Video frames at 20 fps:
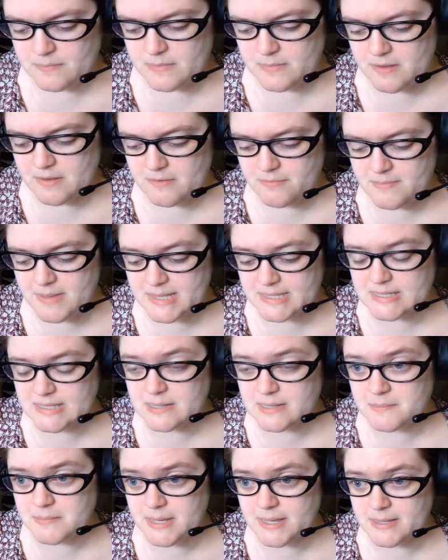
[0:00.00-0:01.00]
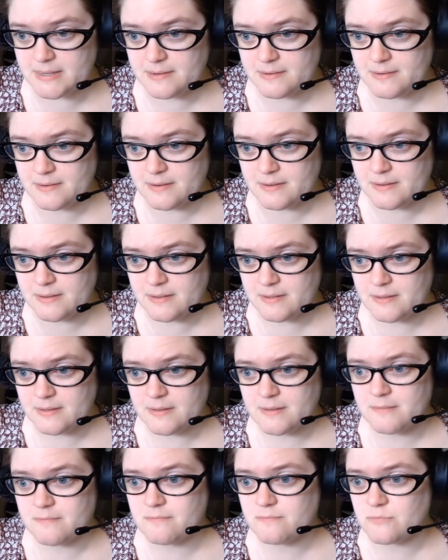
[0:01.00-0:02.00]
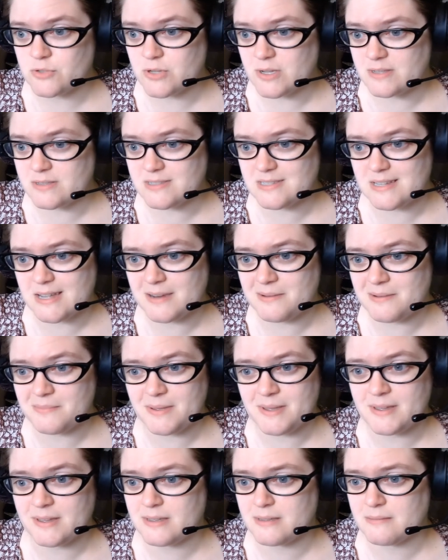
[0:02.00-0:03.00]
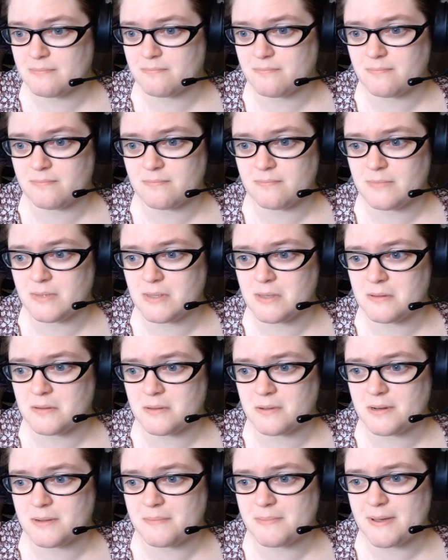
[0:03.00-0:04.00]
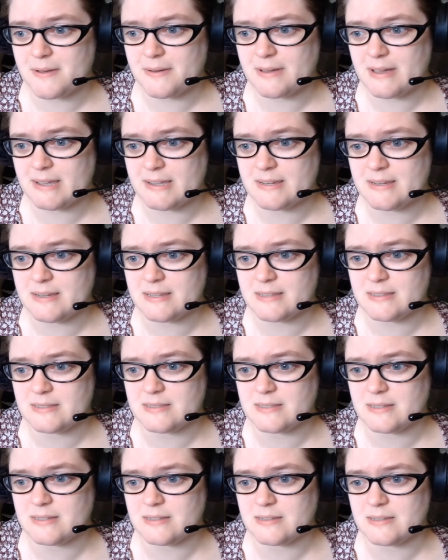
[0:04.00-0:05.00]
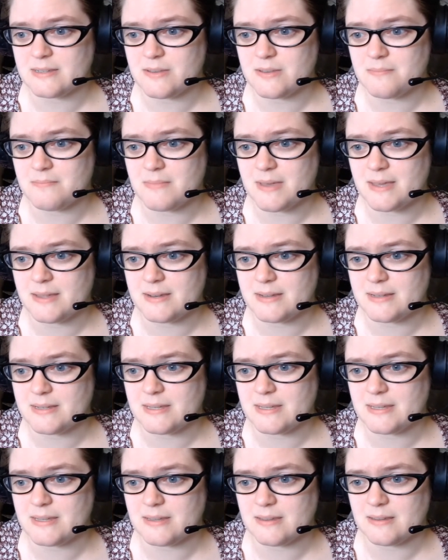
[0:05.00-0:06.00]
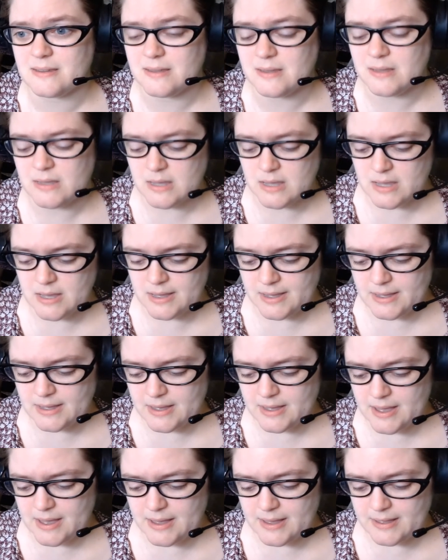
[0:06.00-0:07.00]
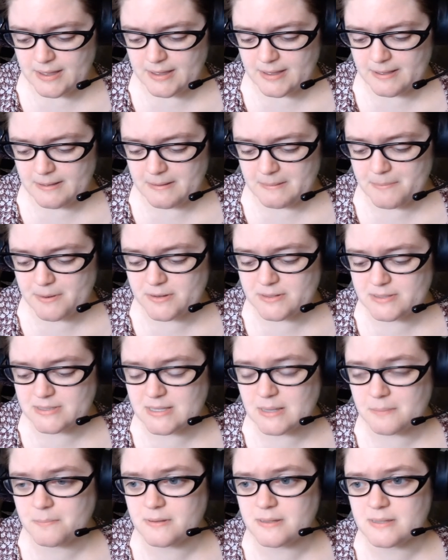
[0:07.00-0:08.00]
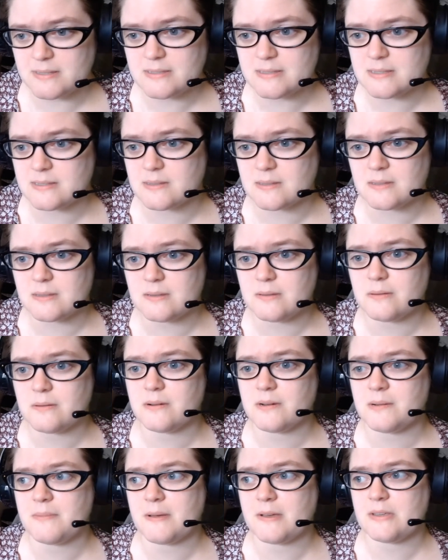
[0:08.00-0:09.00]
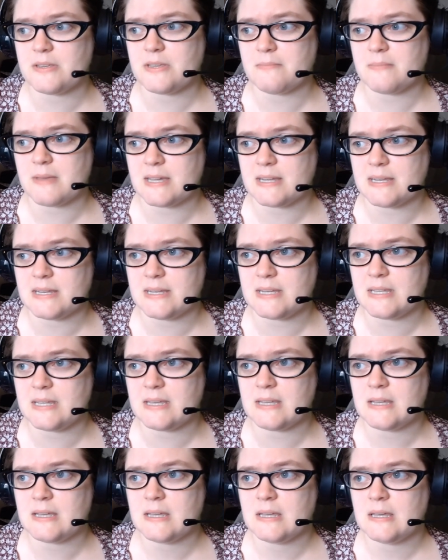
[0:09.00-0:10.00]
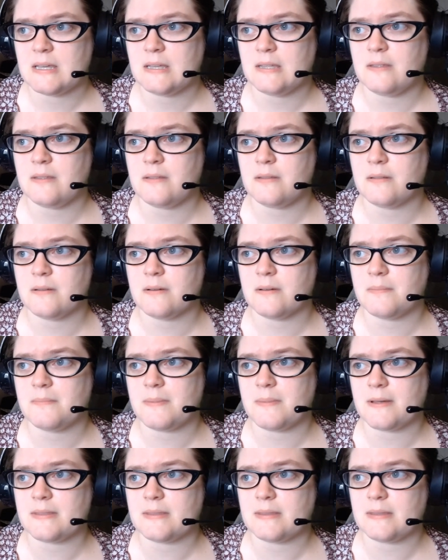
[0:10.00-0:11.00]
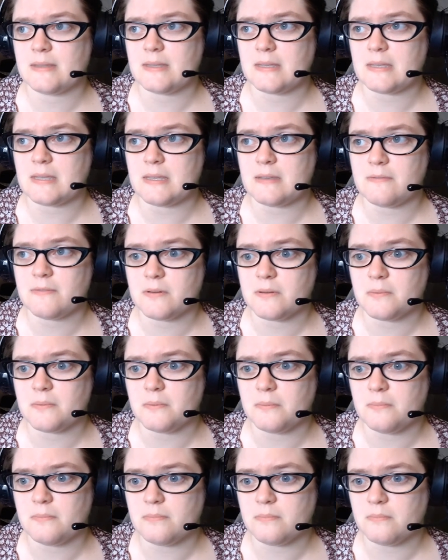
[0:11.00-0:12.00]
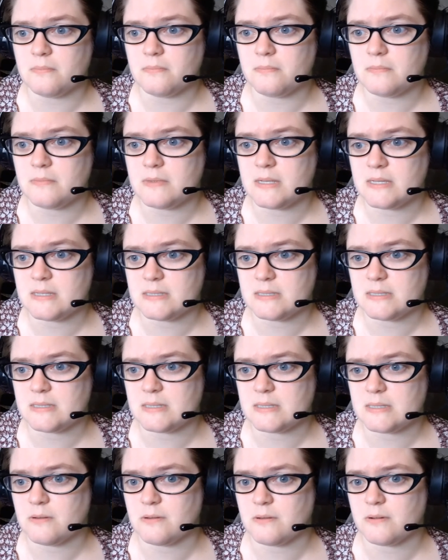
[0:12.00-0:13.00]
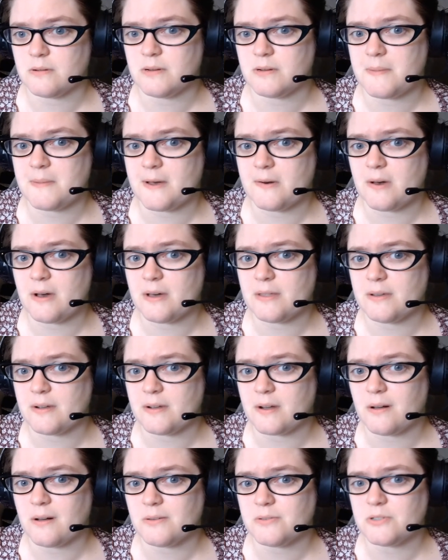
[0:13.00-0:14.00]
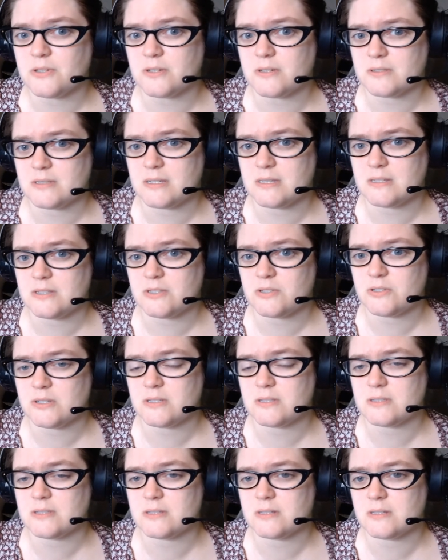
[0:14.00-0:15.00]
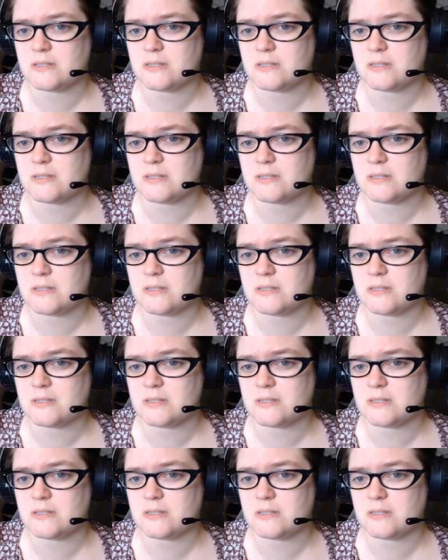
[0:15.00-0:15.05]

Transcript: Of Mice and Men, John Steinbeck. You learn about kindness and humanity. Persepolis, you learn about humanity. You learn about evilness. You learn about other cultures. It's just